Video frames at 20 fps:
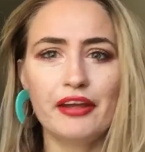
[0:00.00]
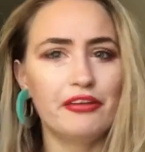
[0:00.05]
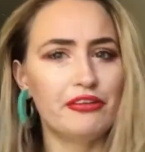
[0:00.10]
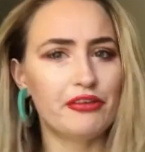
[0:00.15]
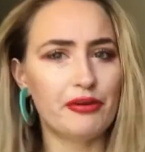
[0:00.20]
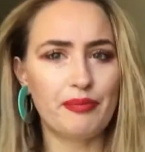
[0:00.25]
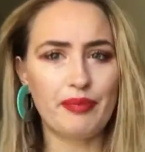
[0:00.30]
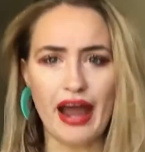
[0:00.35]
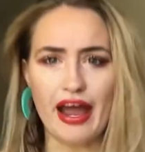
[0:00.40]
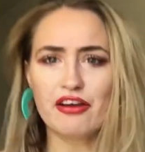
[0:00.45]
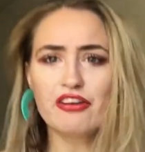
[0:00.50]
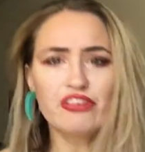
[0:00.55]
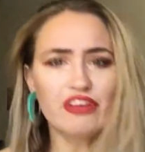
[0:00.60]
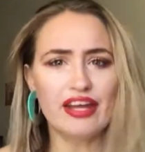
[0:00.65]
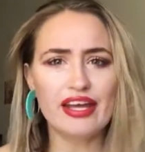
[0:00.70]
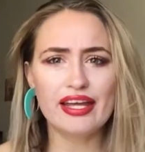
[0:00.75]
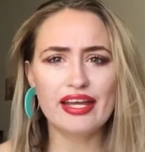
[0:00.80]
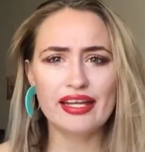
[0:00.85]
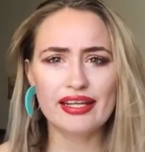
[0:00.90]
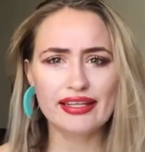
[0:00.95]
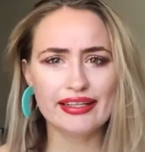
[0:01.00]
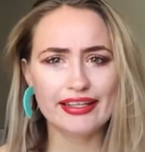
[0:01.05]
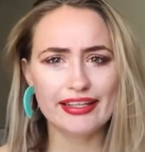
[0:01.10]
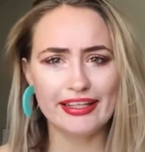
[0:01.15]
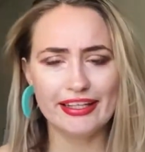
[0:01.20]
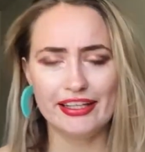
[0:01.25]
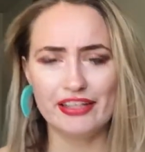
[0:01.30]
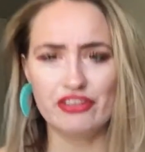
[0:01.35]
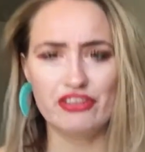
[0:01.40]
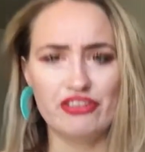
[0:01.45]
depression
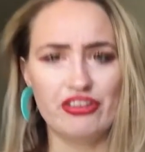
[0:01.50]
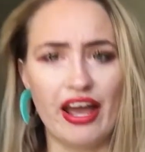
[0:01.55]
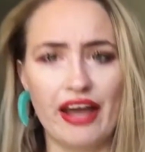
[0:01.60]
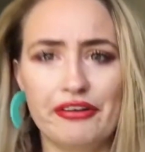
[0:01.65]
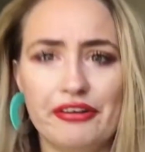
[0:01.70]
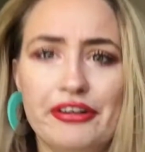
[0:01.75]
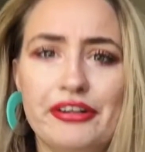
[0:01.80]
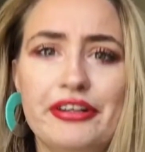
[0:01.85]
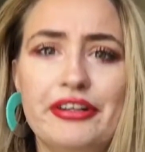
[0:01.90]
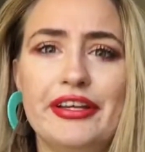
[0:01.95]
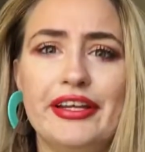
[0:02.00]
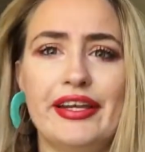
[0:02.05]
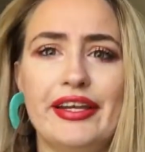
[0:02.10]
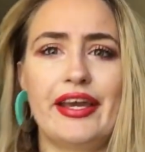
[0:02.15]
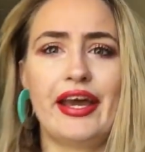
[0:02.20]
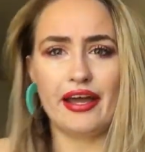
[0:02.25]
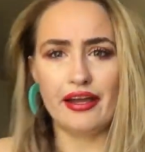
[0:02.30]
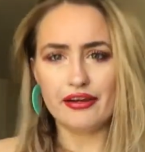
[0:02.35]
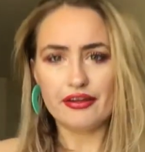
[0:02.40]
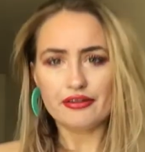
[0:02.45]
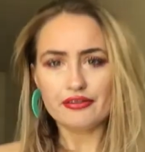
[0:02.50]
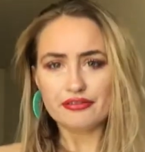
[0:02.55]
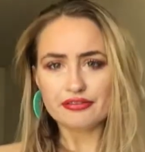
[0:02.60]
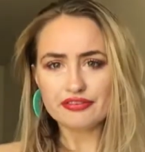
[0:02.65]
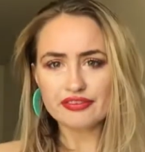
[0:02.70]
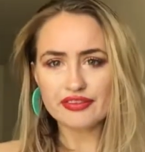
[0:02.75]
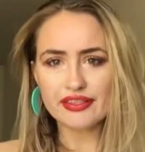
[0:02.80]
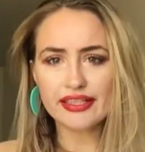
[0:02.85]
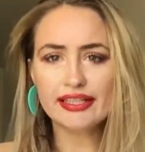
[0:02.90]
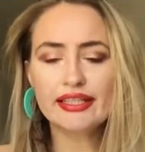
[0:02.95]
in general and kind of
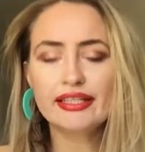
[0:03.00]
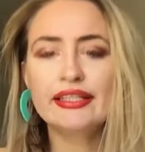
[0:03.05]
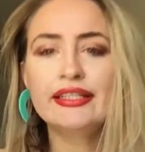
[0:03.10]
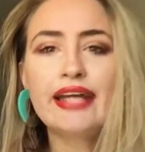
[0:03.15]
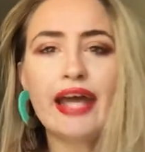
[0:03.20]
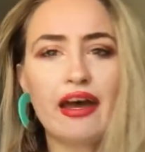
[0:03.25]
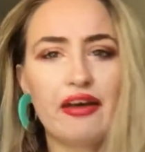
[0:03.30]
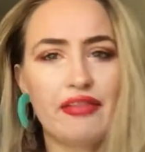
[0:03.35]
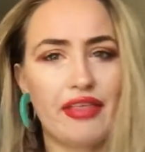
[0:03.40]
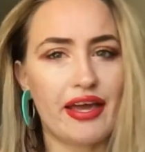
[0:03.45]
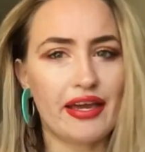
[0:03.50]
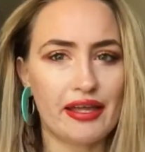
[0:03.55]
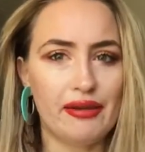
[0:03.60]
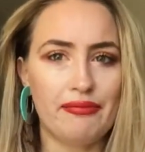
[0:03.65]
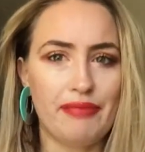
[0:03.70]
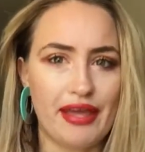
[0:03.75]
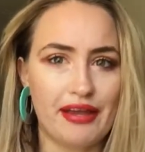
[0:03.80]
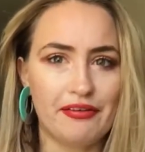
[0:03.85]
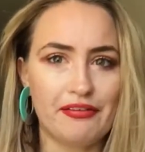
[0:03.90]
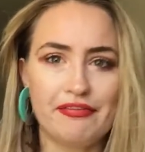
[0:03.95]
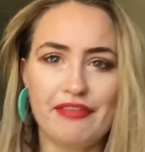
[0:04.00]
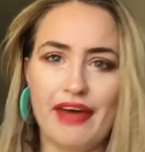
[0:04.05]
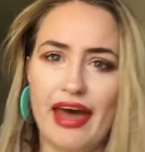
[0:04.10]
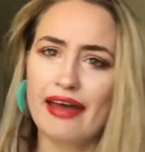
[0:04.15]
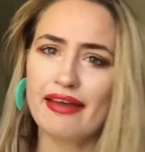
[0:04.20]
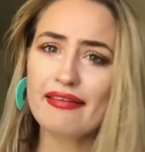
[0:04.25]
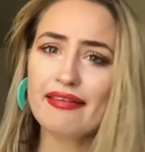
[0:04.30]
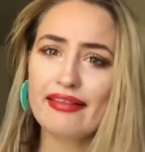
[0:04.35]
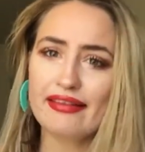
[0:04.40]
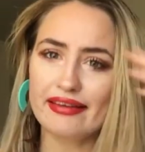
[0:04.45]
how that can
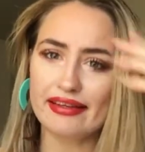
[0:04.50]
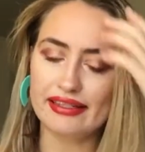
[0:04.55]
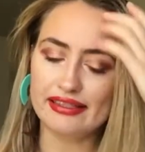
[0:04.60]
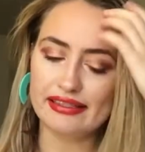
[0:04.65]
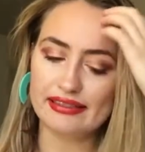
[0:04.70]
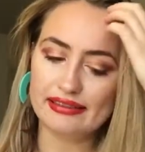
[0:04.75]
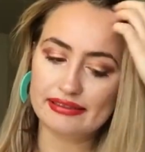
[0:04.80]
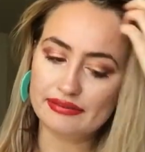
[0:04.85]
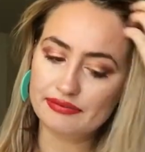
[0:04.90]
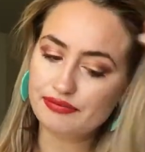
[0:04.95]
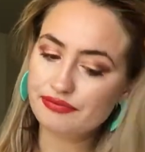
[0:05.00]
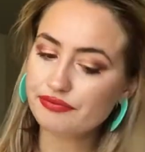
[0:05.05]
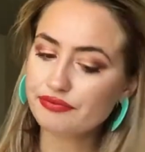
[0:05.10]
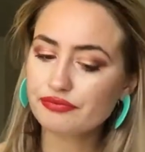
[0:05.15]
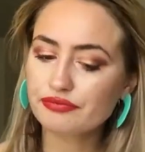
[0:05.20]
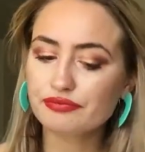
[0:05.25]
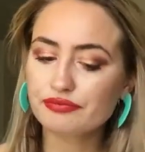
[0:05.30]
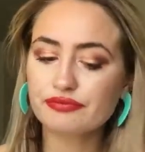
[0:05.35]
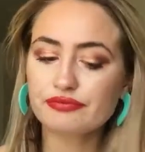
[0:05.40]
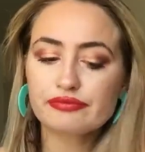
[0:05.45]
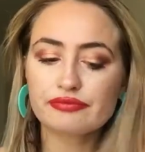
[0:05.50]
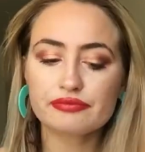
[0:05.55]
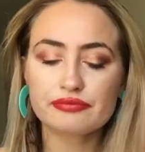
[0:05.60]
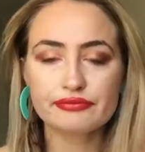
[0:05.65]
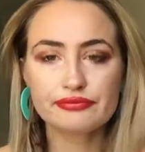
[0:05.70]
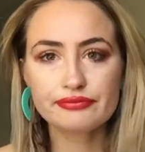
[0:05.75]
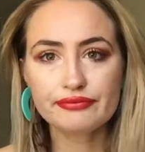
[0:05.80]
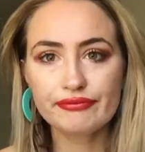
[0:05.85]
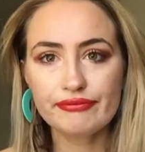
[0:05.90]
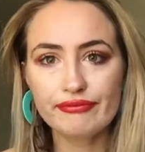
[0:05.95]
manifest and
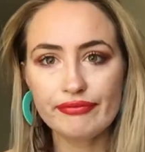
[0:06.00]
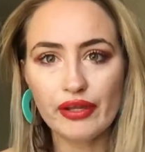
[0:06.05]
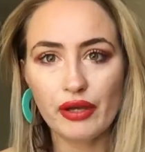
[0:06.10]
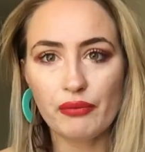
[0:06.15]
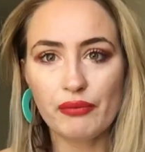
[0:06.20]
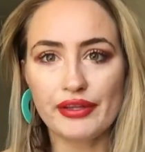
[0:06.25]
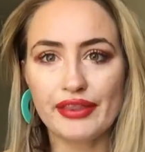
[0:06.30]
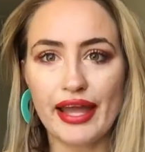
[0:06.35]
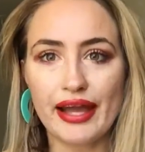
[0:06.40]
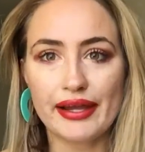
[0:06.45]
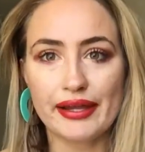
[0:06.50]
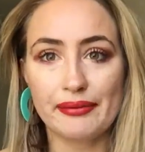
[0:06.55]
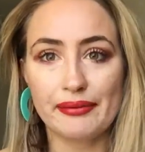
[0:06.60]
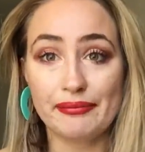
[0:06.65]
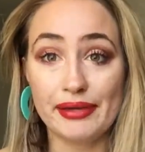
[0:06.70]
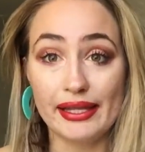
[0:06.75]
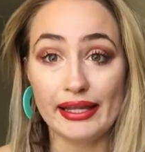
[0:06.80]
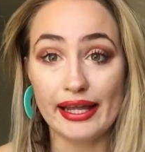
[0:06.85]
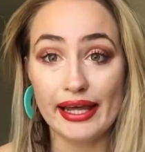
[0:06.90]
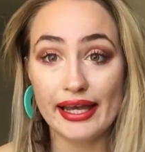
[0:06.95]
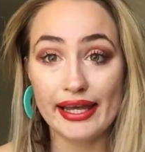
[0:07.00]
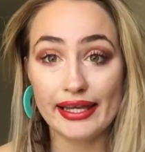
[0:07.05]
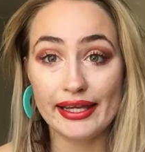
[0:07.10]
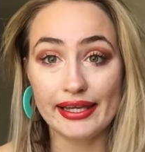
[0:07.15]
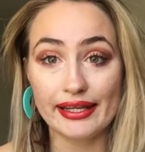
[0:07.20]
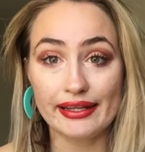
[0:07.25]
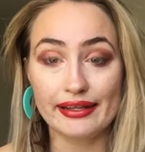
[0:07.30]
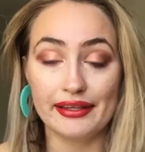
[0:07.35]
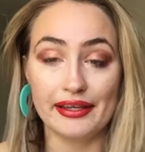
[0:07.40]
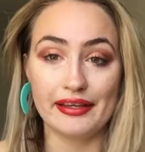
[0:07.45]
what that can be like,
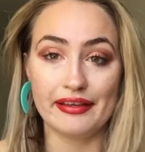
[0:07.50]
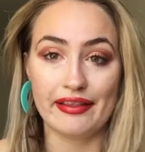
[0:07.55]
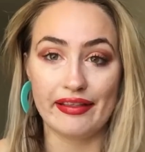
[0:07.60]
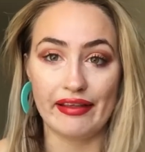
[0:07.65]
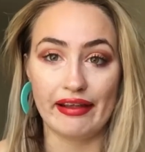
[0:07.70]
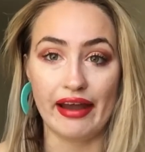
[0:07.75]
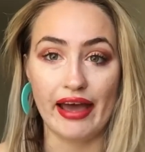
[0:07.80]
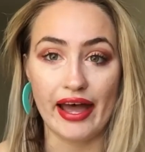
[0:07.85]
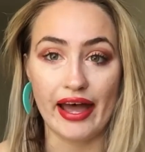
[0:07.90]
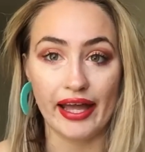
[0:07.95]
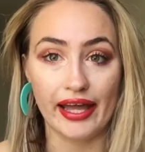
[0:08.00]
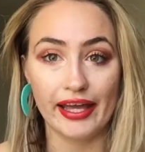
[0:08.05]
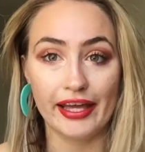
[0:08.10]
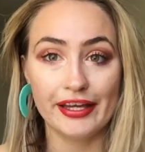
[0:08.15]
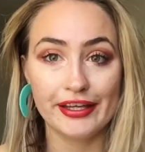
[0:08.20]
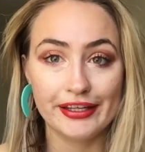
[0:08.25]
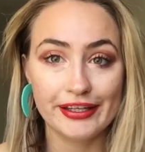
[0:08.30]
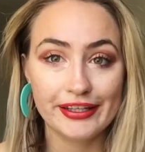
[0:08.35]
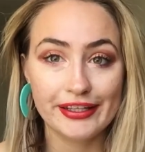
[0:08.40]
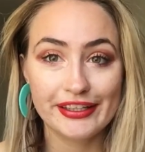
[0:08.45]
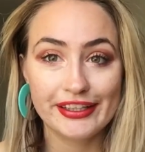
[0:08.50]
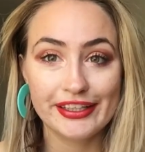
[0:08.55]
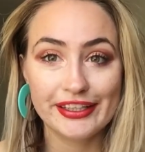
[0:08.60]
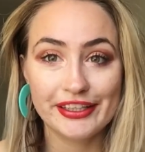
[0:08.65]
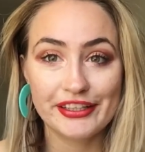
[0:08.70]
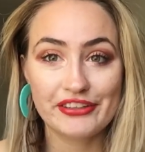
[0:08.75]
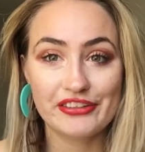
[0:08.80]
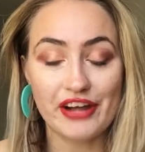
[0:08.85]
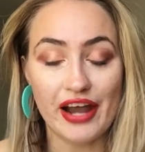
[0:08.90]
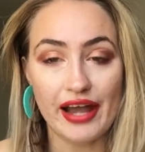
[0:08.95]
and things that I
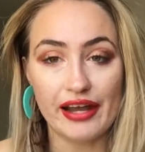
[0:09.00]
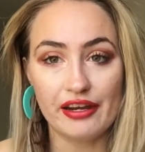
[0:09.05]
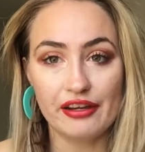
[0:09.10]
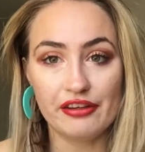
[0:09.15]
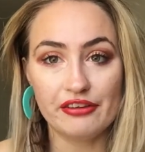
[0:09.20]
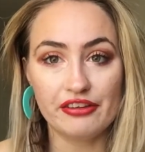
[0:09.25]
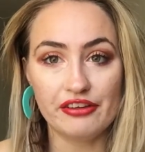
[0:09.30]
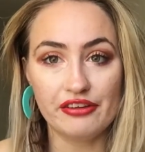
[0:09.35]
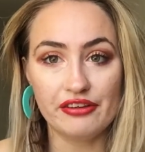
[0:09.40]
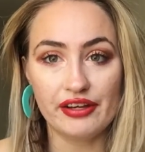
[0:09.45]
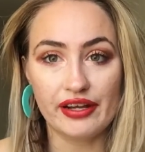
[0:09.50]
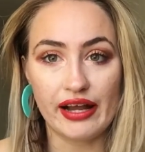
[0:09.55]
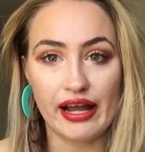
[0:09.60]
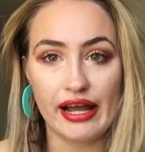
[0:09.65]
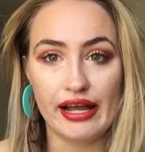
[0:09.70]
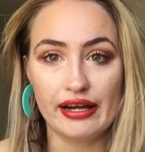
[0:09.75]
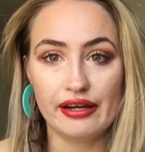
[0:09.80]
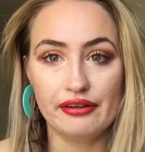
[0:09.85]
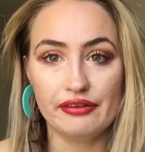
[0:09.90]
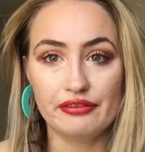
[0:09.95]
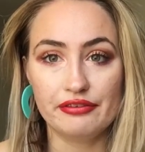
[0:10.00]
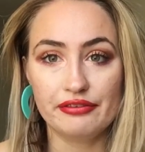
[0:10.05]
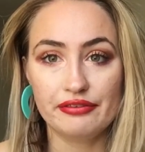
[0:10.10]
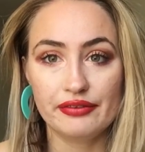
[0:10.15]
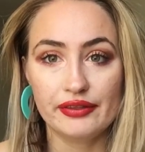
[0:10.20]
try to do to kind of